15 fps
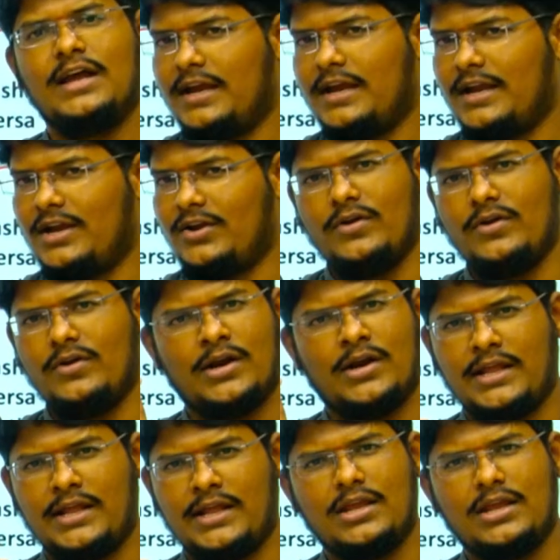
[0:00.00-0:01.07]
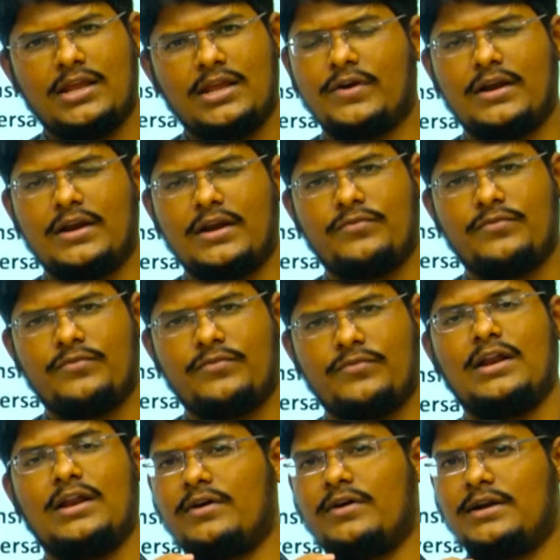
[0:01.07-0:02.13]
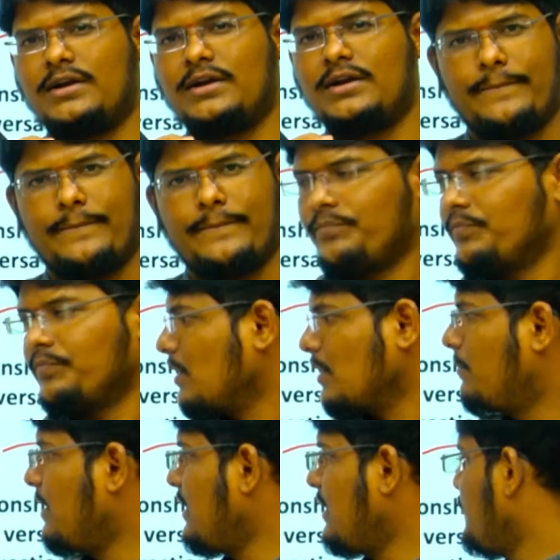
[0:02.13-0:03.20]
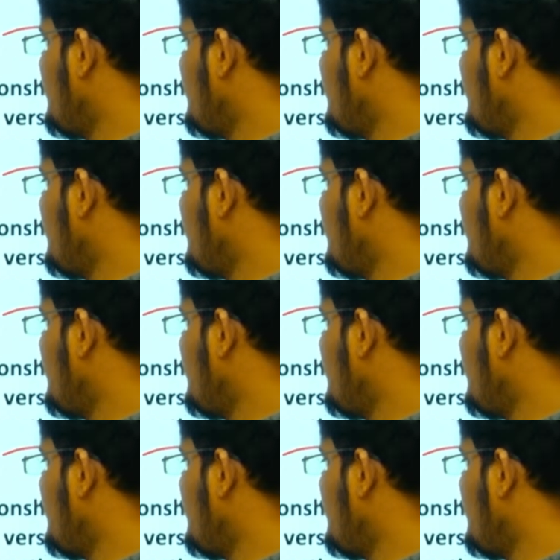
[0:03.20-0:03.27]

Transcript: It will not take even 1 hour time. But if